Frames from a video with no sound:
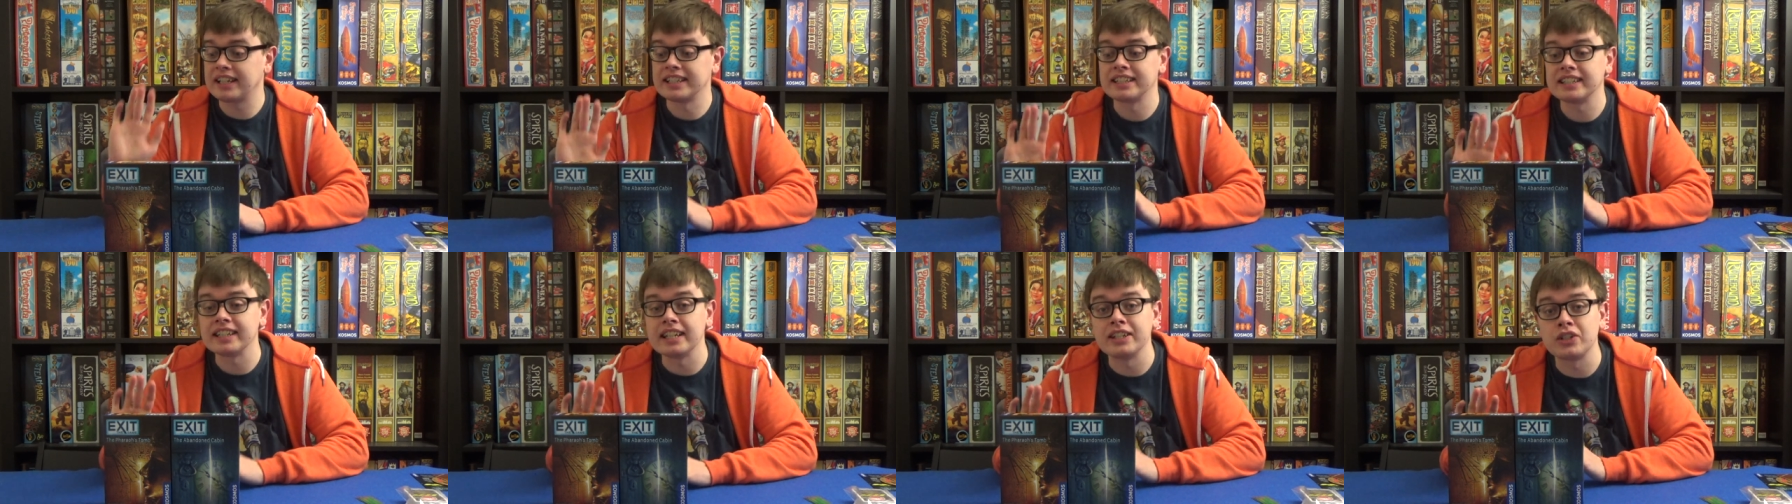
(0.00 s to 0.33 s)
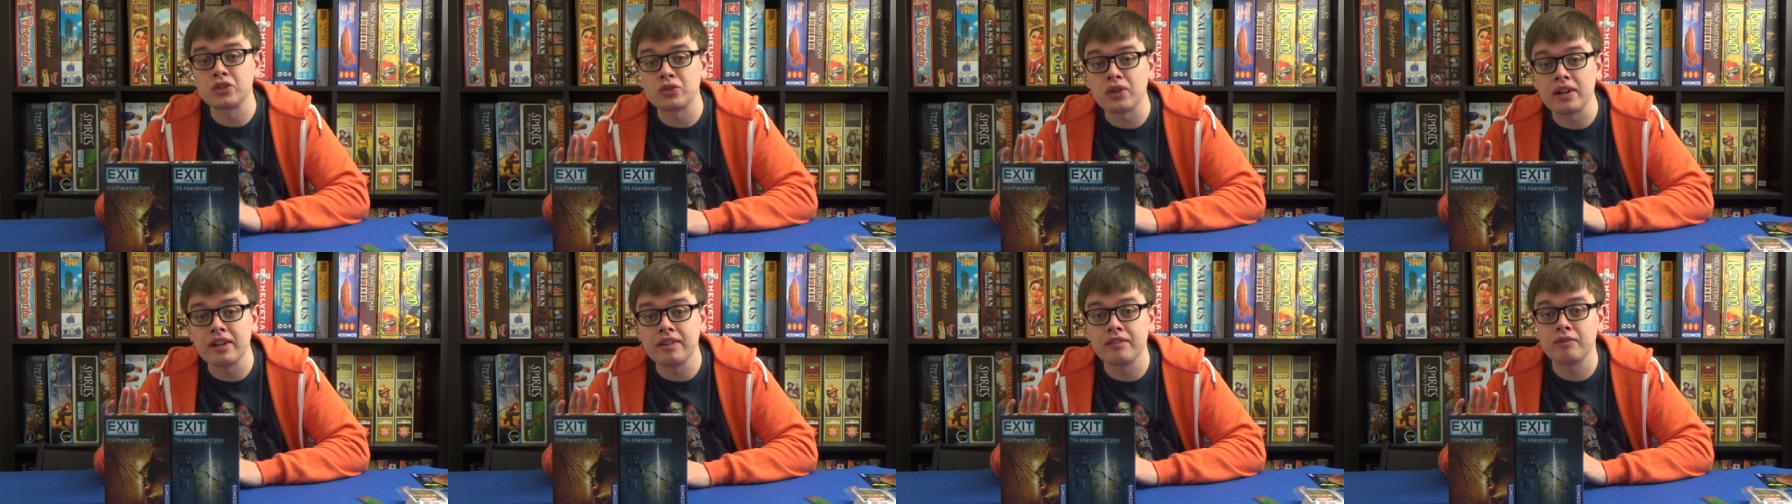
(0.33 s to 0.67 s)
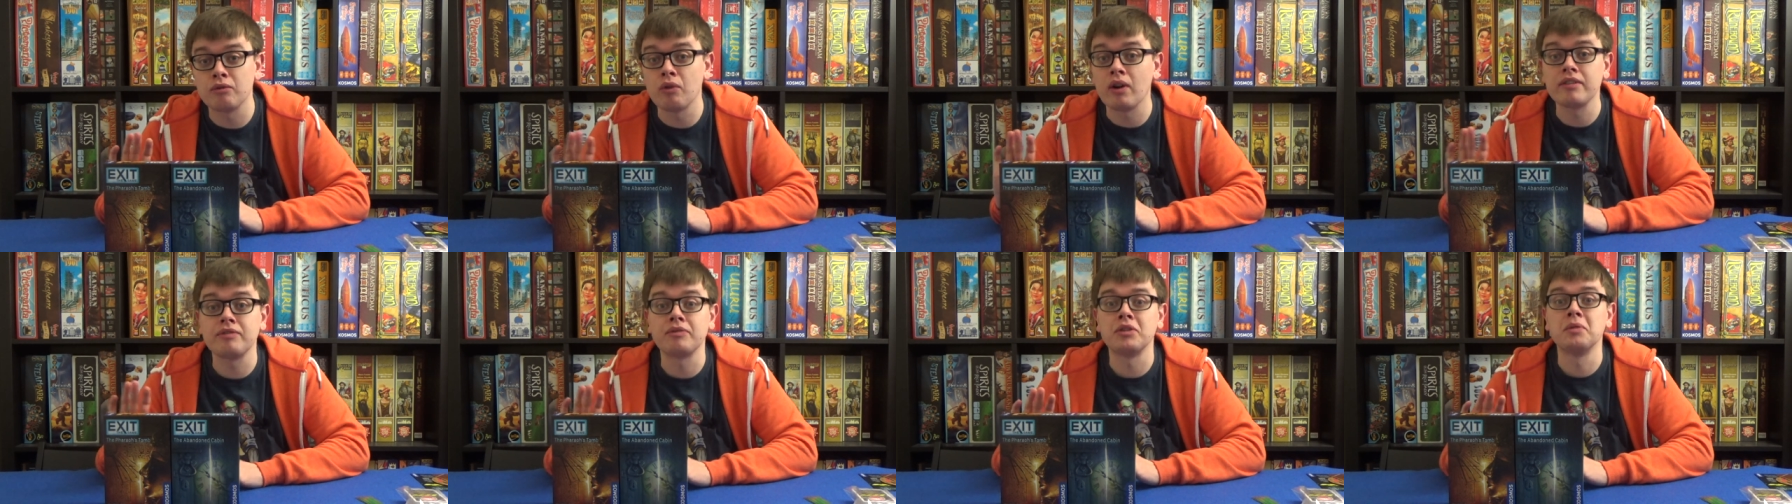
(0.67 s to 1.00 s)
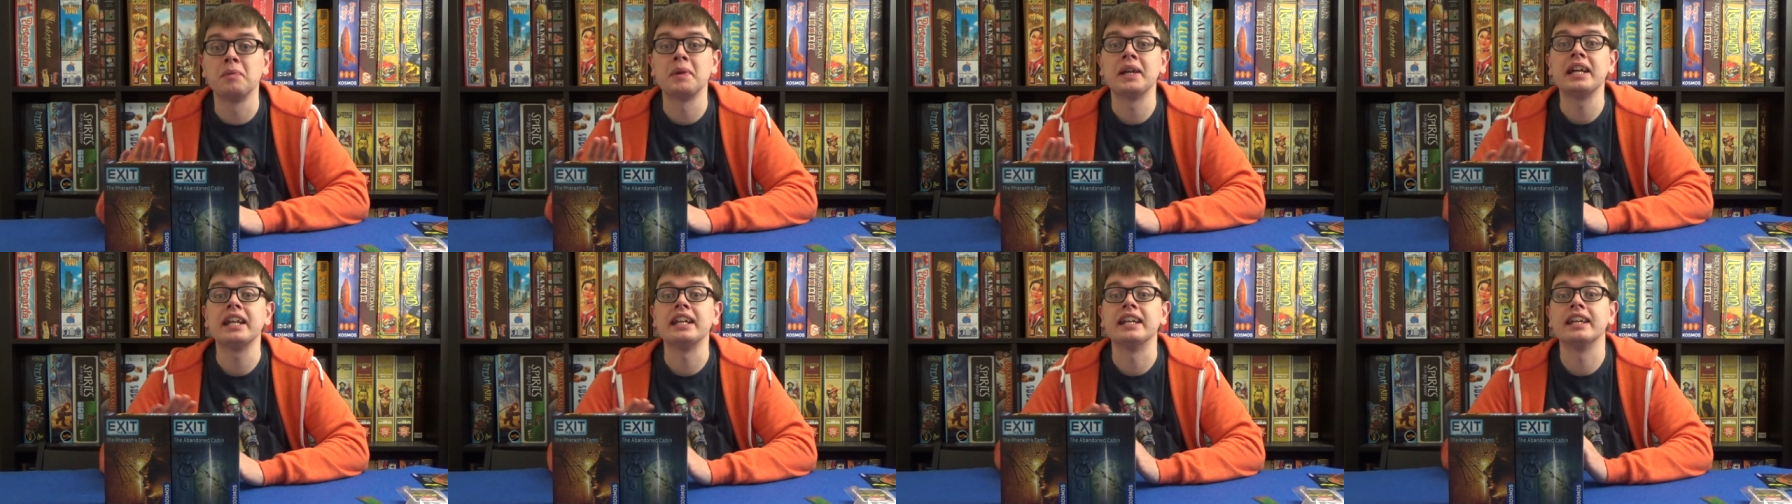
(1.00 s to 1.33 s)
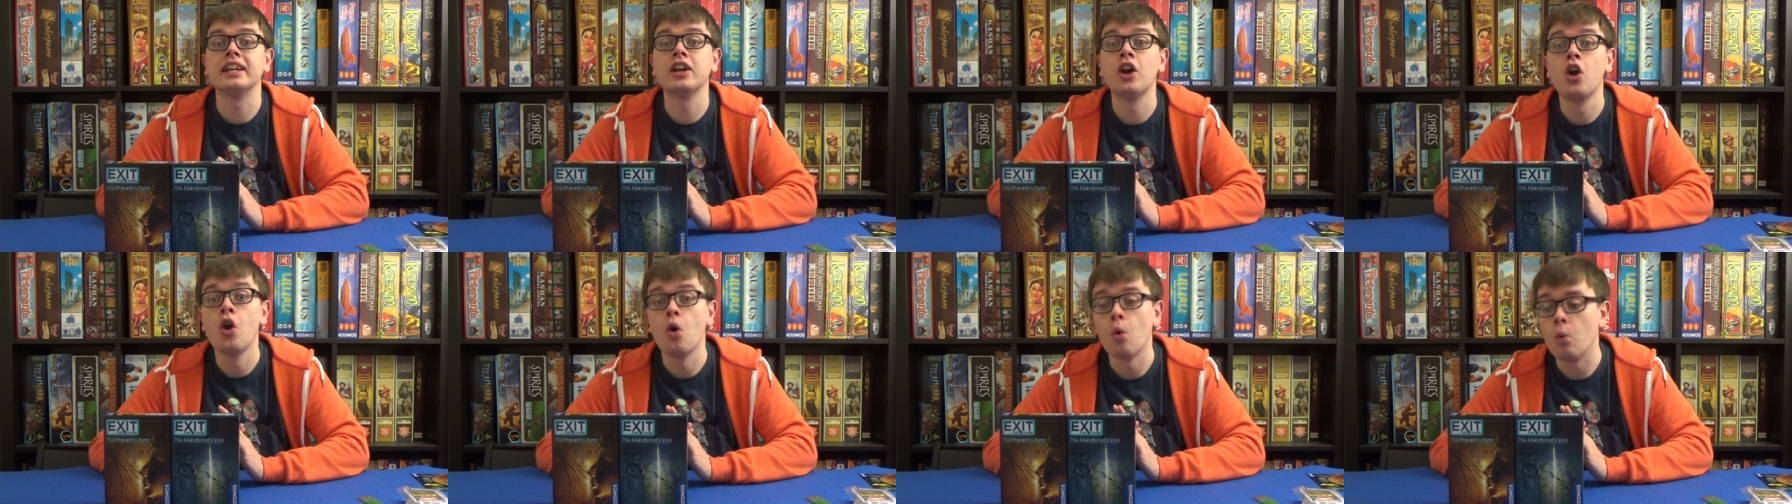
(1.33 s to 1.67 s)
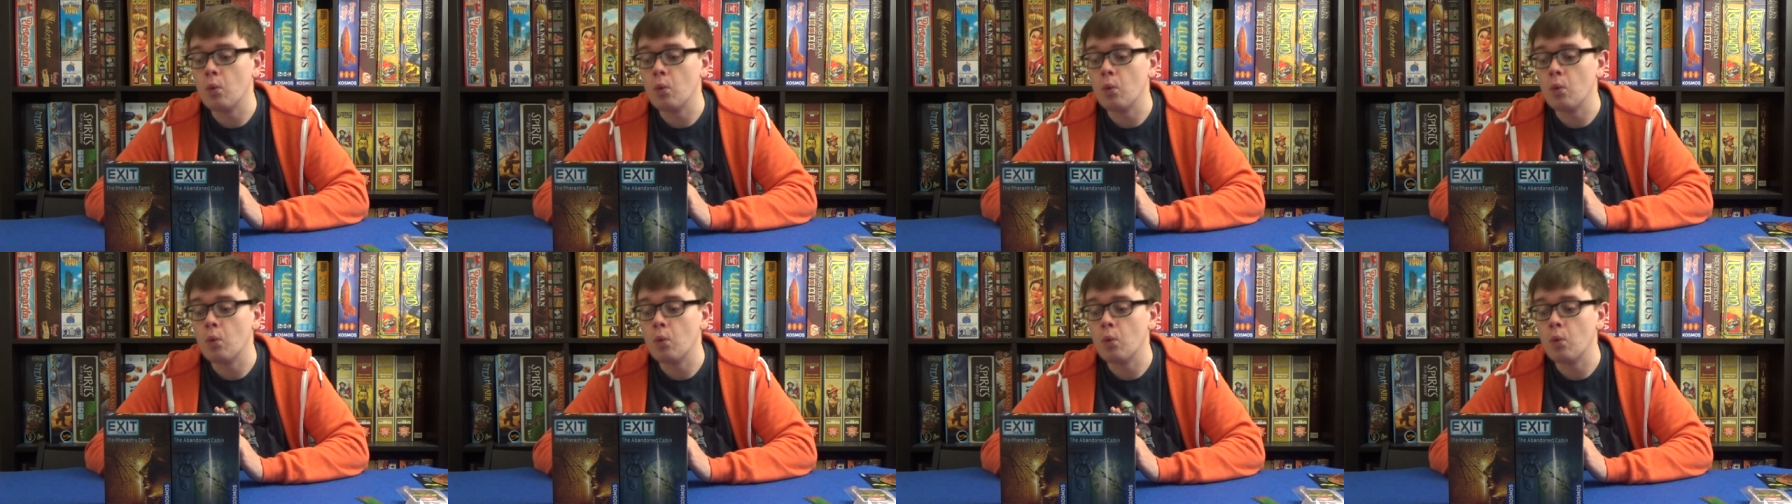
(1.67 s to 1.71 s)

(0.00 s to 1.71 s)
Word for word: can say straight right from the beginning,